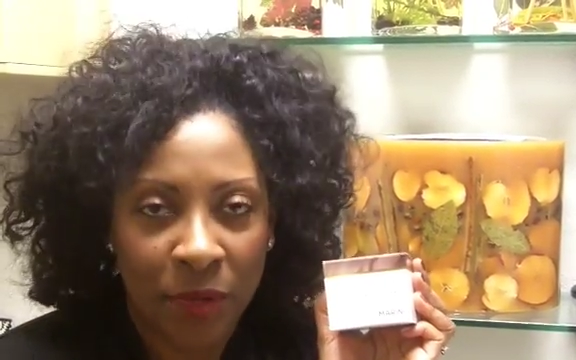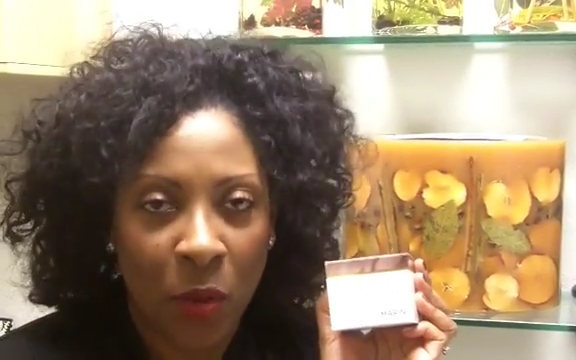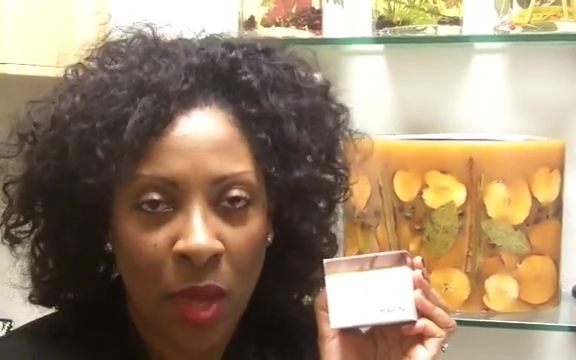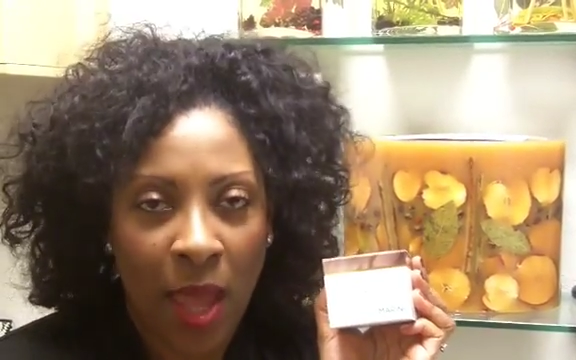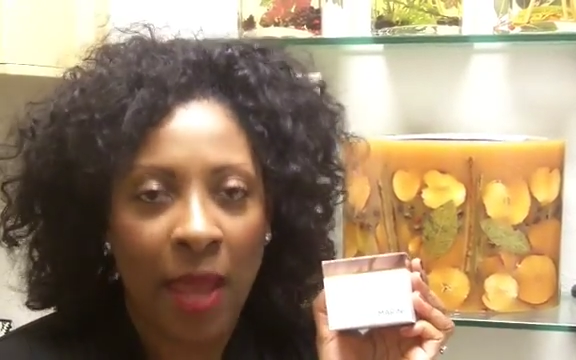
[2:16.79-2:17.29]

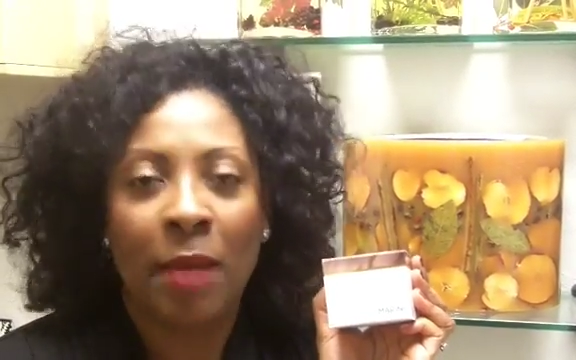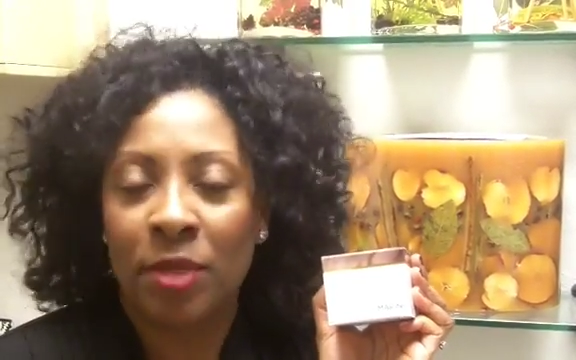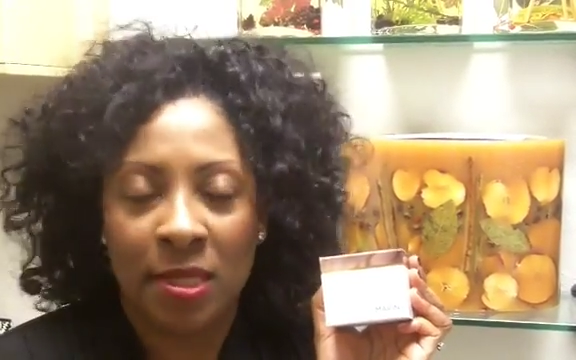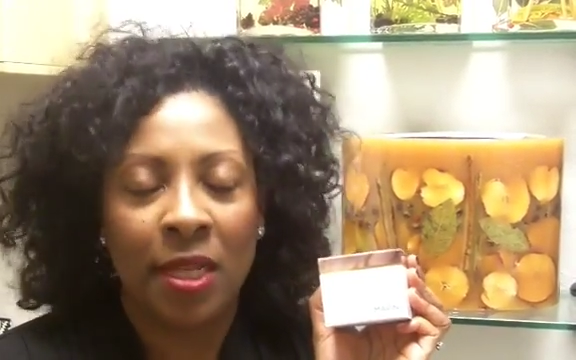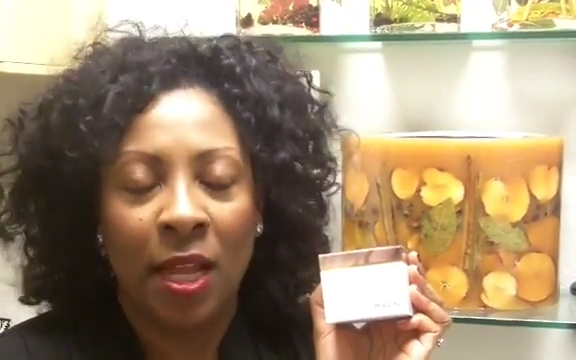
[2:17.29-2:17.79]
Okay, I'm
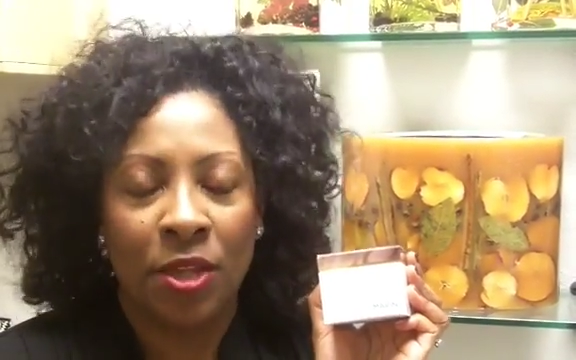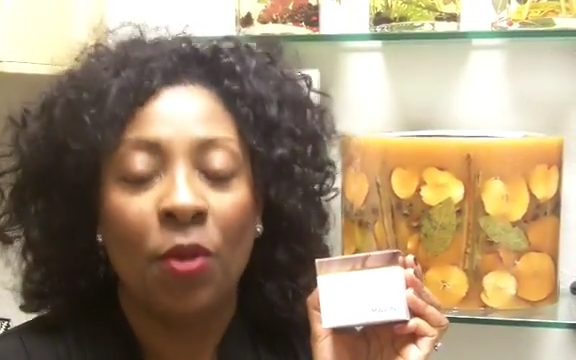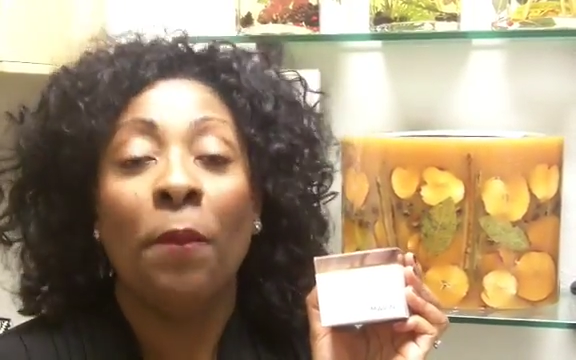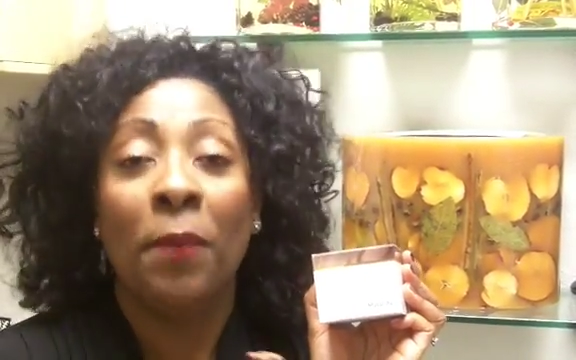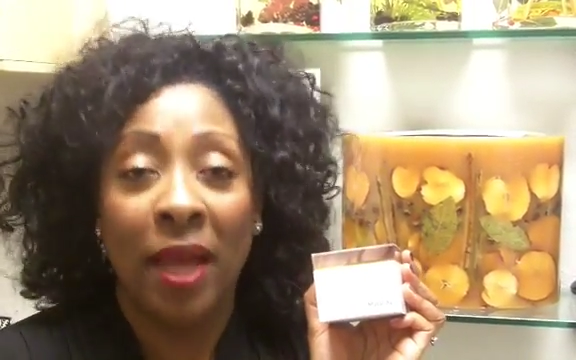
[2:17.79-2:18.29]
just telling you.
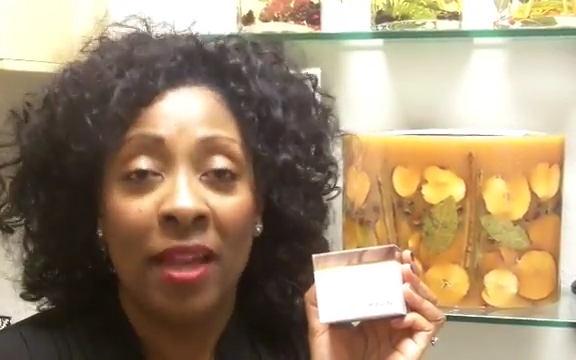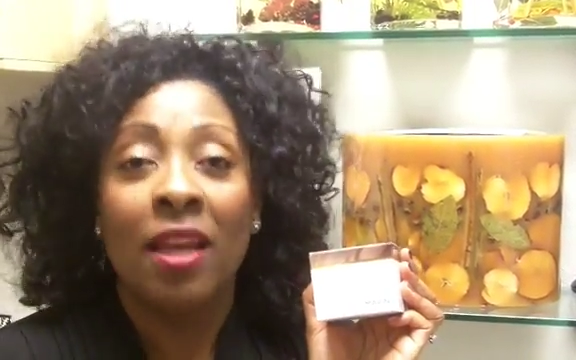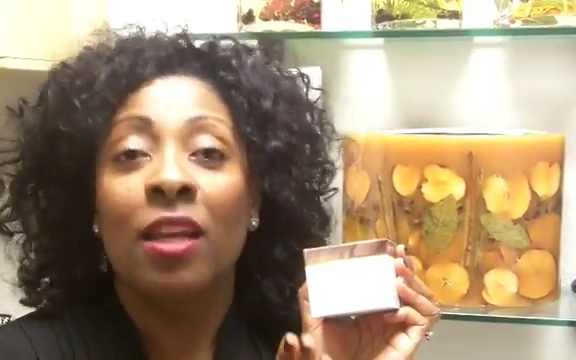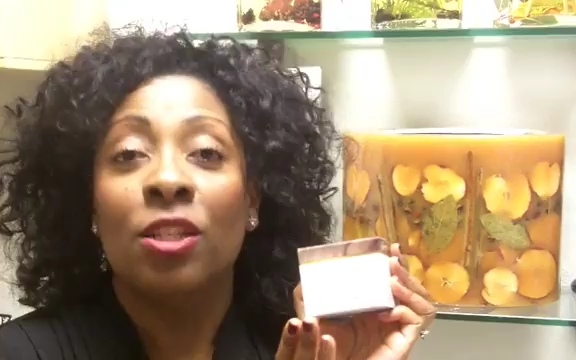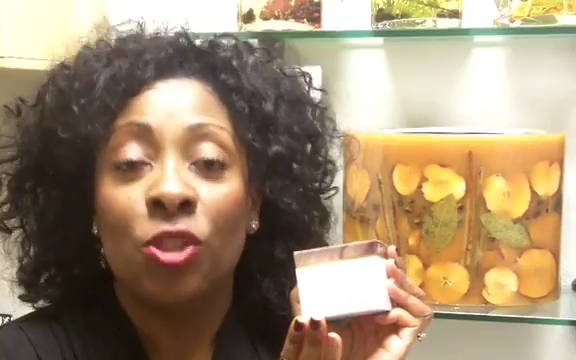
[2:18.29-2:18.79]
But
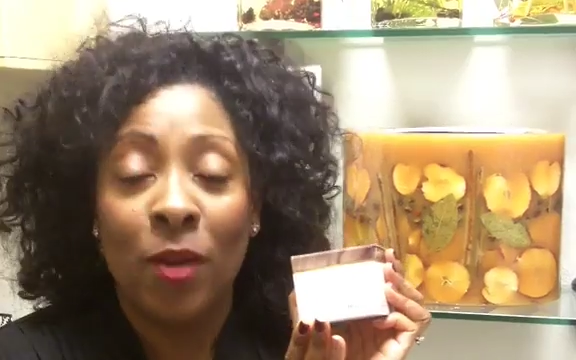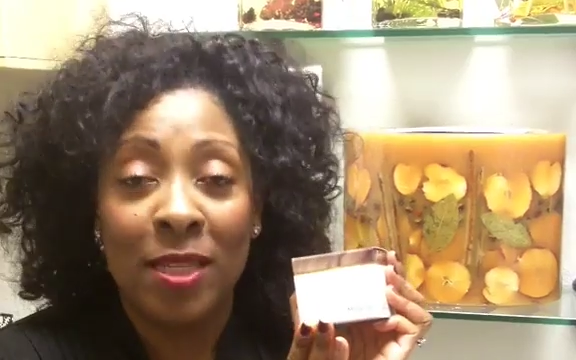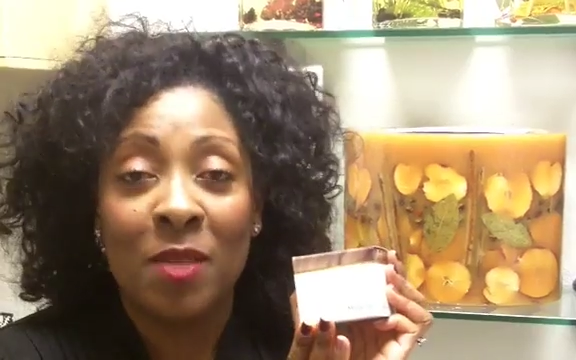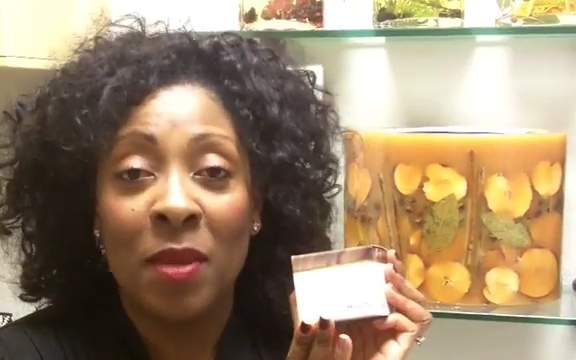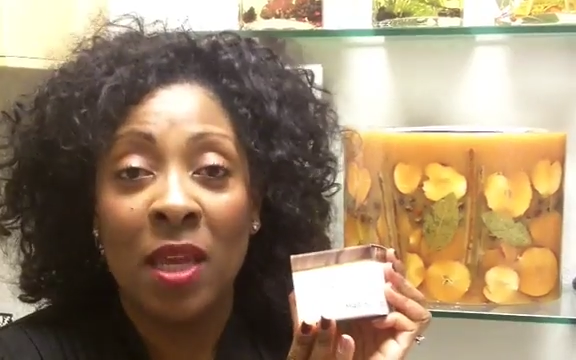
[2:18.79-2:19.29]

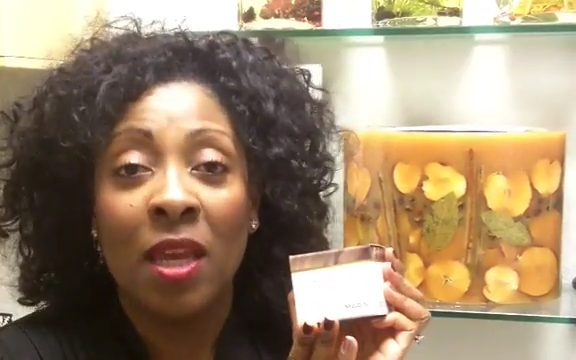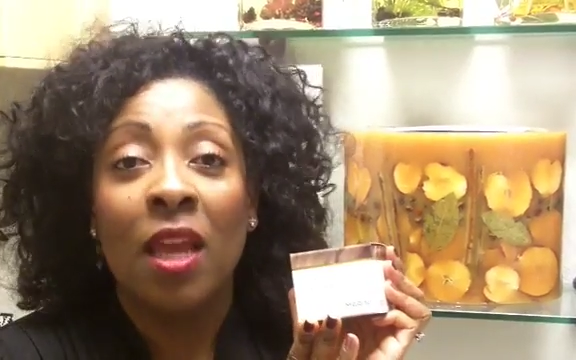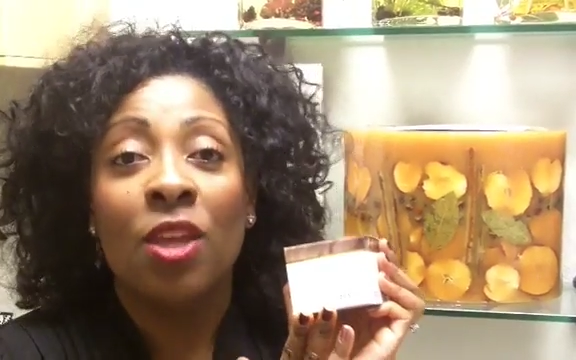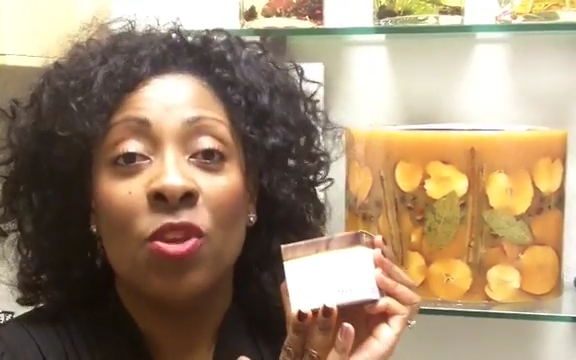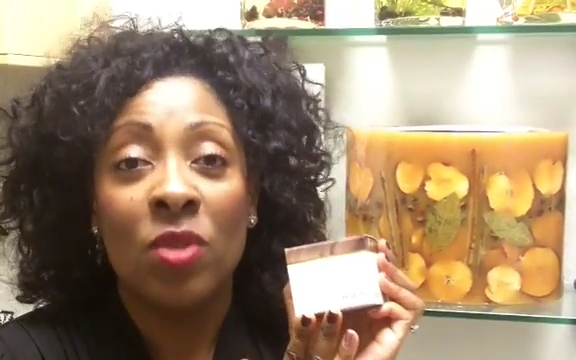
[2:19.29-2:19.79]
trust me,
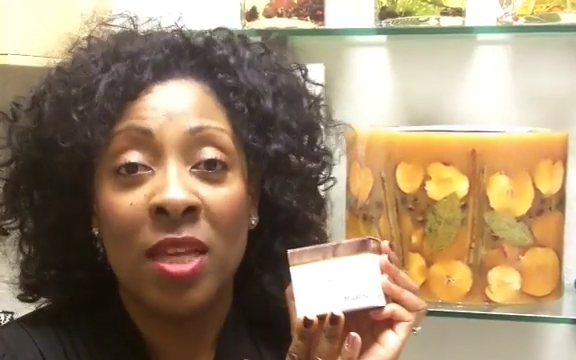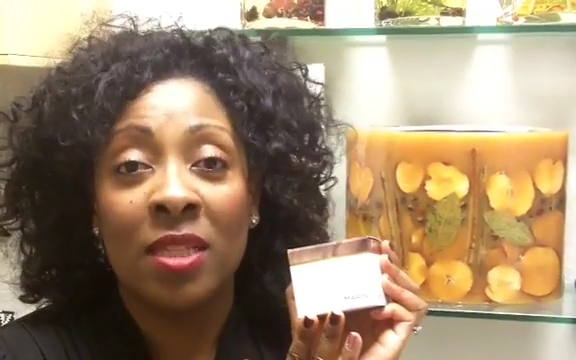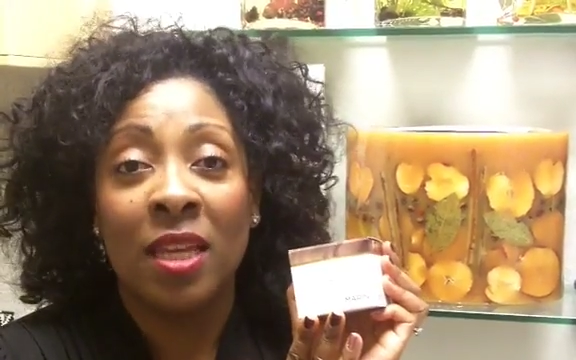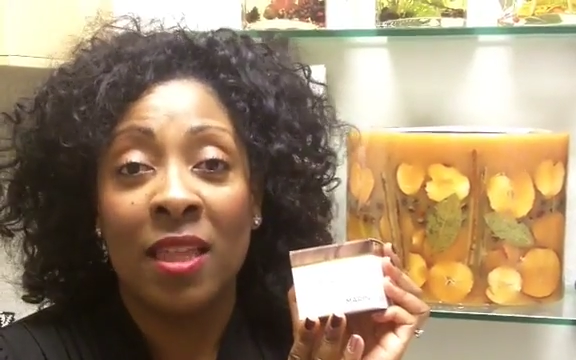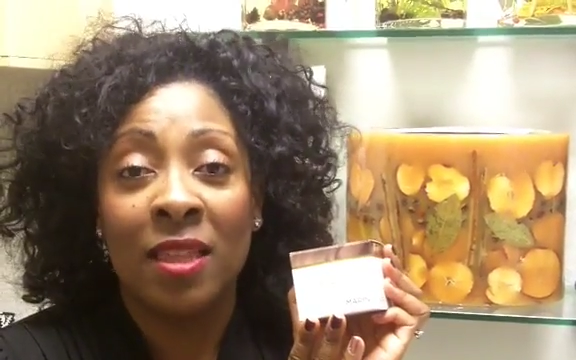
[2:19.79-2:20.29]
you need
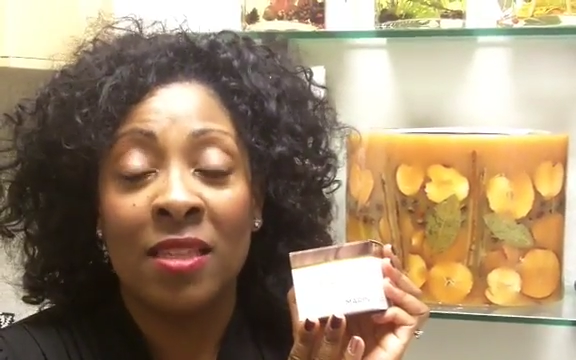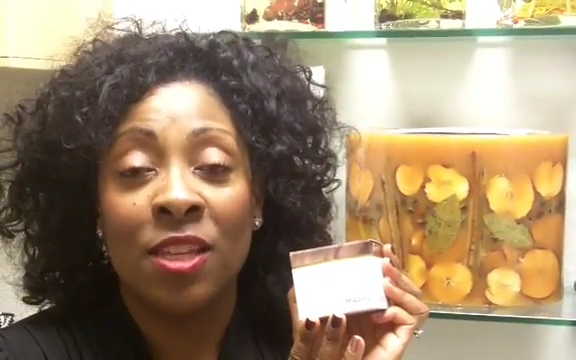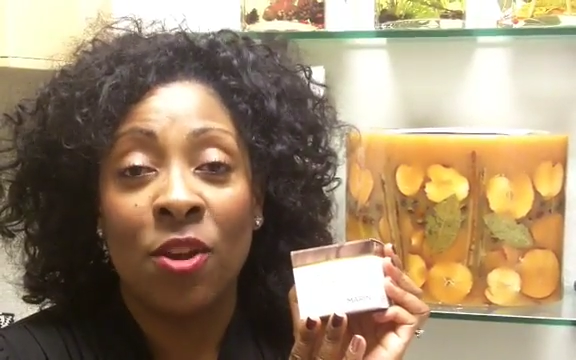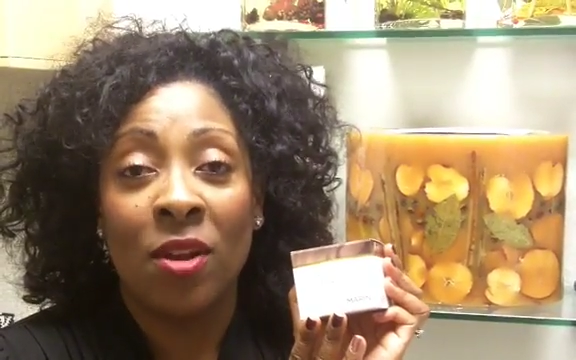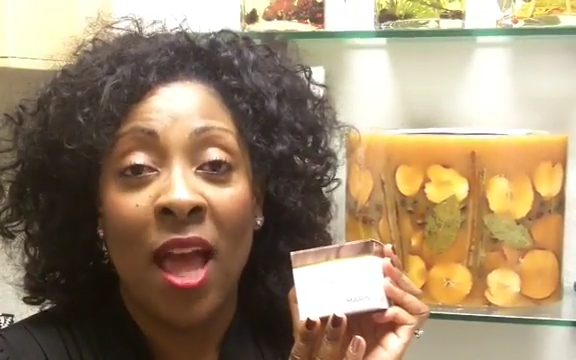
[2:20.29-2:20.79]
to get this
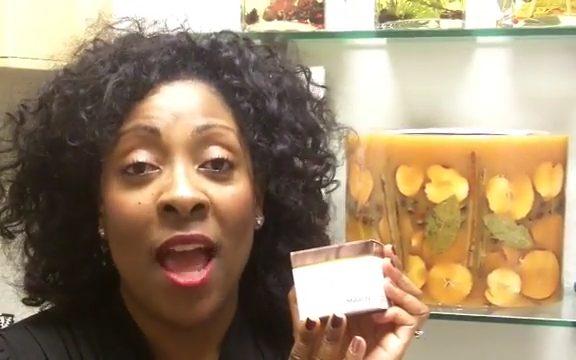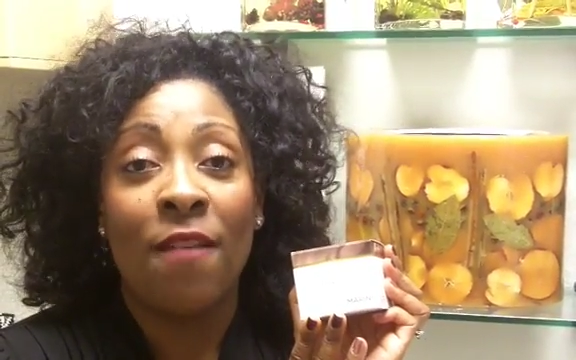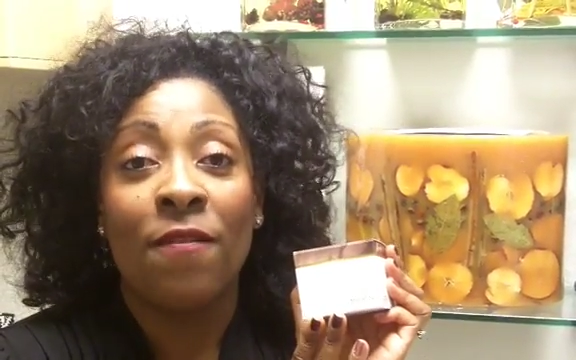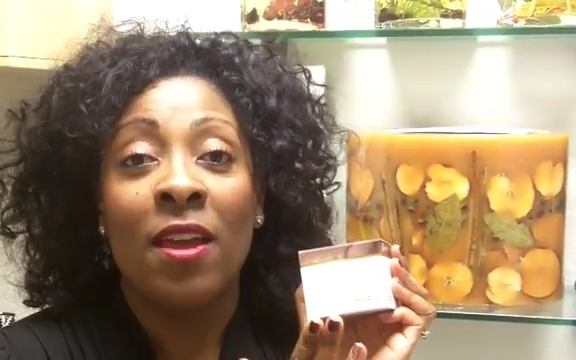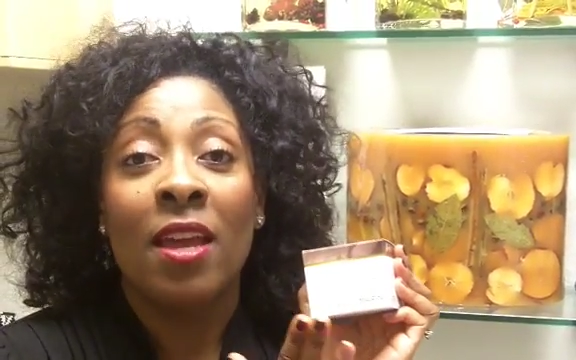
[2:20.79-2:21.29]
in your life.